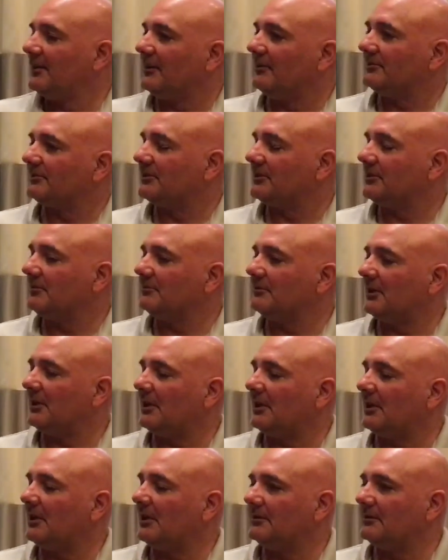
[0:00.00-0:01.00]

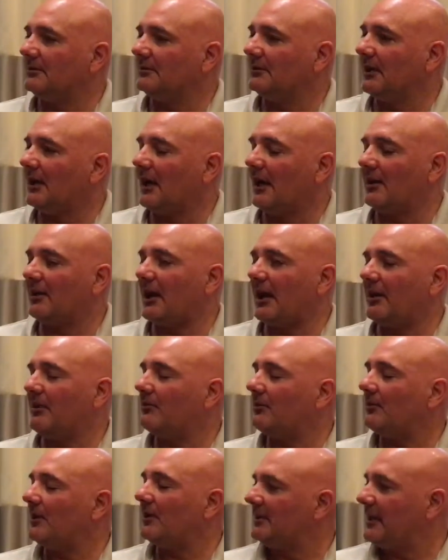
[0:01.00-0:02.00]
so I don't
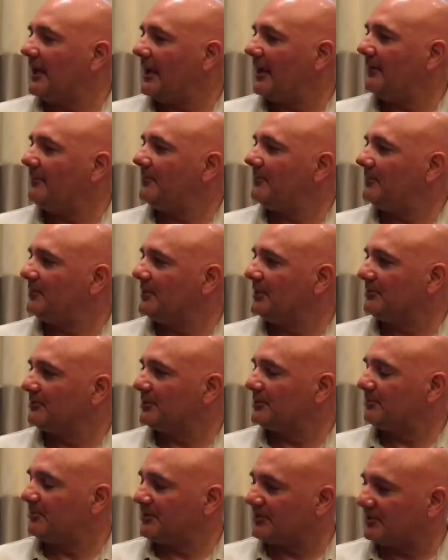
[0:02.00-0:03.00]
want to name the
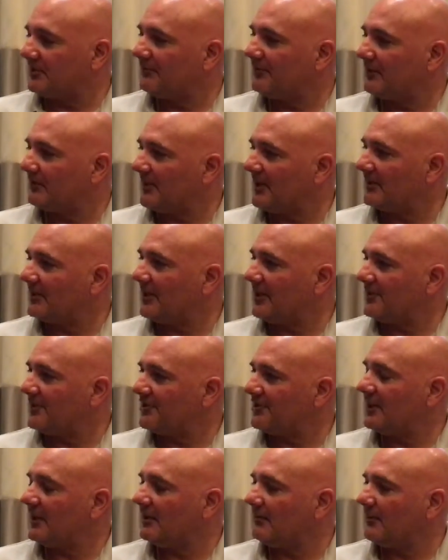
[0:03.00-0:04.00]
specific
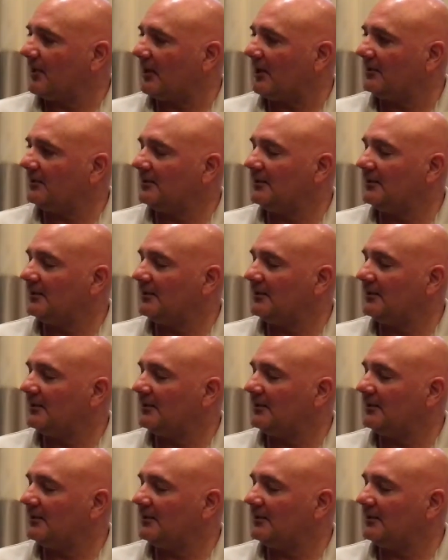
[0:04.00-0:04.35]
medication that I'm on.